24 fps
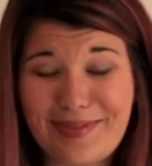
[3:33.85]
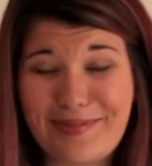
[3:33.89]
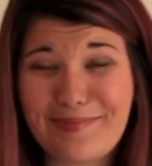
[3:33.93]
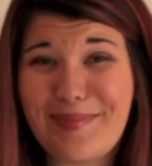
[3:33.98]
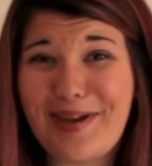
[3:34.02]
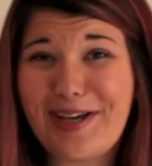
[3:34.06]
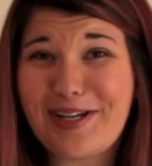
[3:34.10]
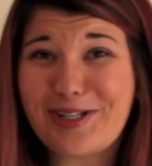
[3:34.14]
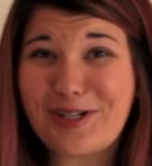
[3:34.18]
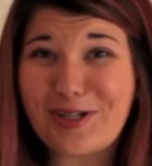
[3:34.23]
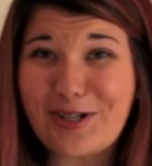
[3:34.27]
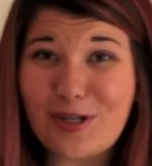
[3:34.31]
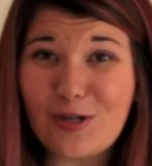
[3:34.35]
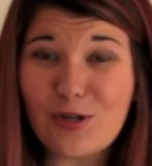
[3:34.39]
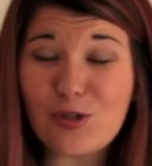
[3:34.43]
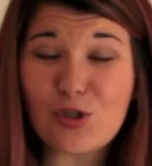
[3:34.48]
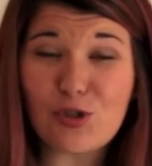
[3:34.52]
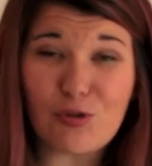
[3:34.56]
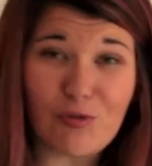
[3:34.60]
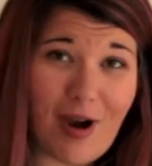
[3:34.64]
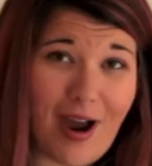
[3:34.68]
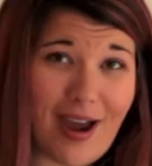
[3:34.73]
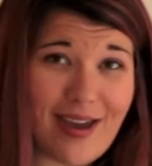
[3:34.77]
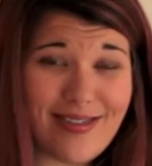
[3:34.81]
Make sure you
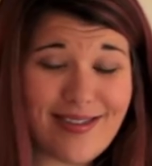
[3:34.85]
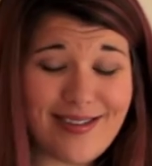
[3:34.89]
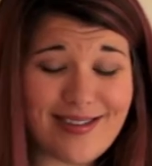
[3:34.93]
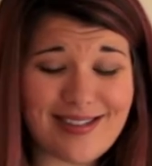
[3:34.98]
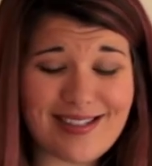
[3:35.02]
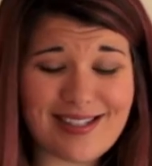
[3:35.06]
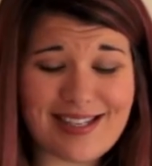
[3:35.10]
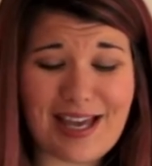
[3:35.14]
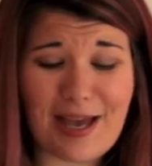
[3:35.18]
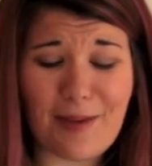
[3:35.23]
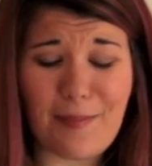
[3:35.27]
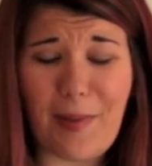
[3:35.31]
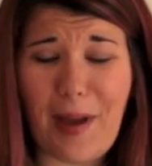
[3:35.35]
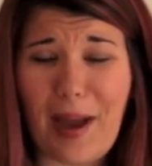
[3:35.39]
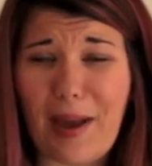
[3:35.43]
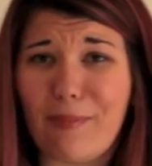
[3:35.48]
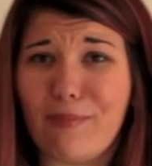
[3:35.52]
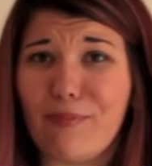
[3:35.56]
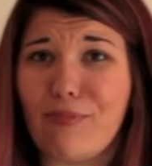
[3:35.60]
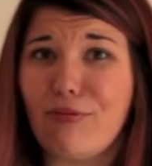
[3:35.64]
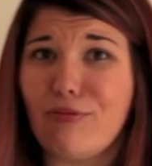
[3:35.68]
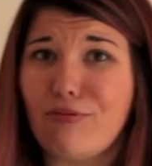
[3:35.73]
try this tip. I